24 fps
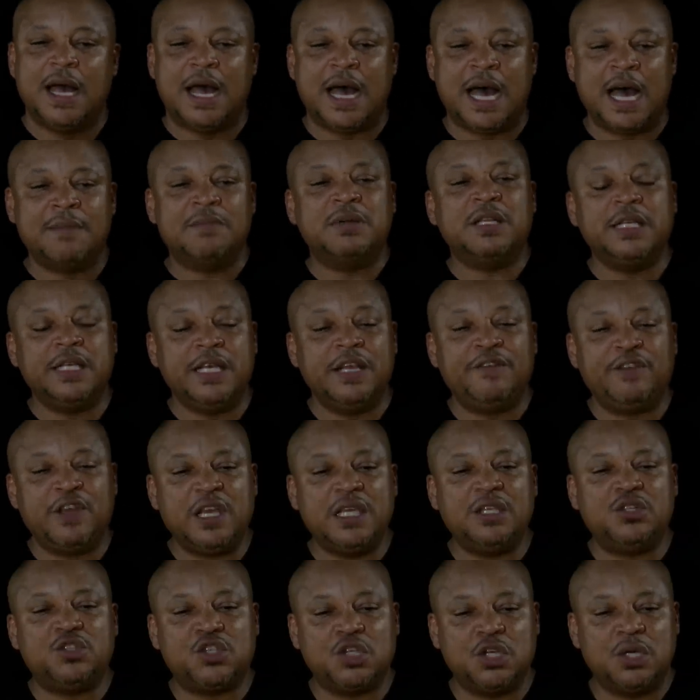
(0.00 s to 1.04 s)
I believe
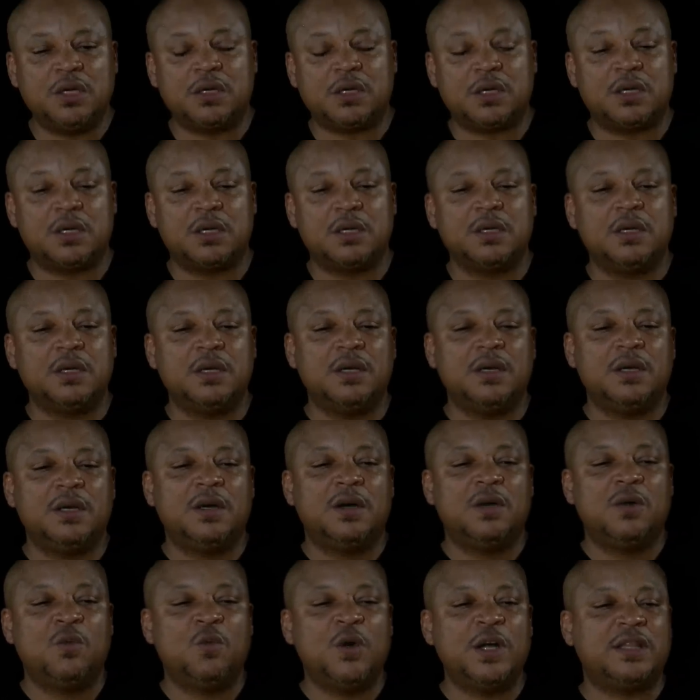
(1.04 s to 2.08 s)
he took
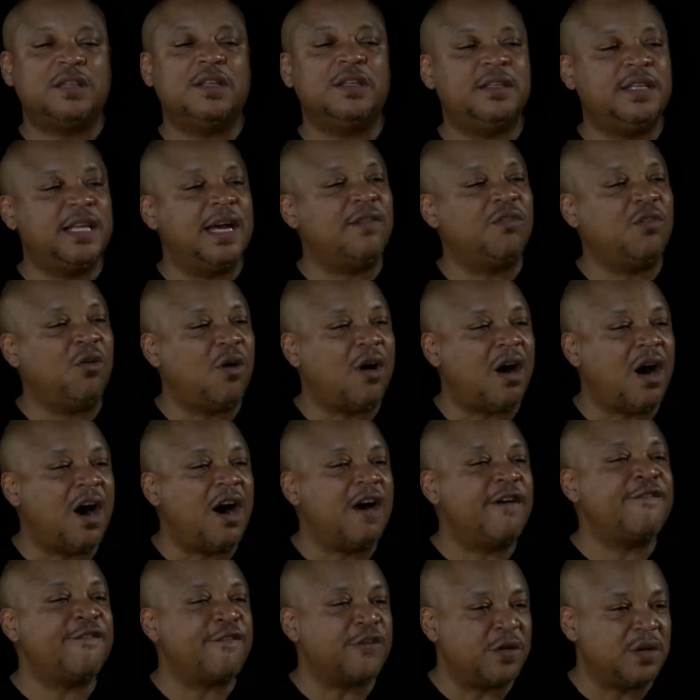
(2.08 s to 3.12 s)
what the devil
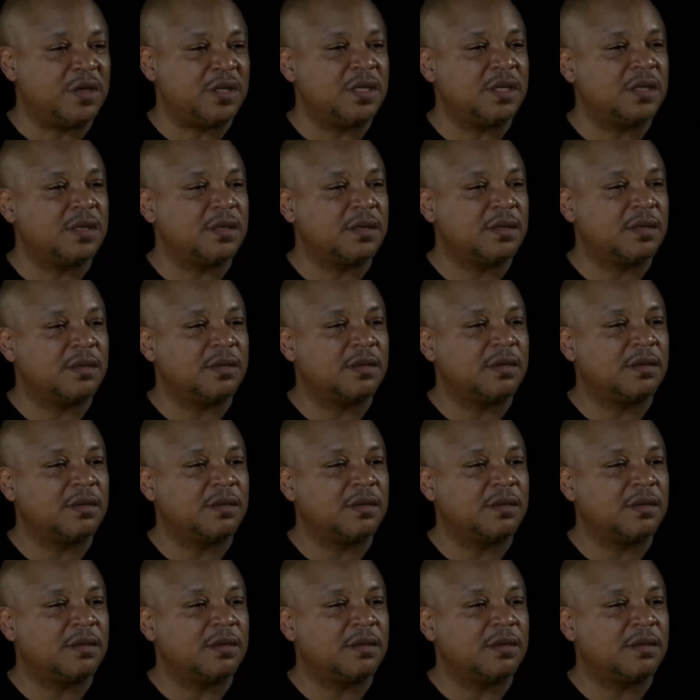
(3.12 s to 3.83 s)
offered okay.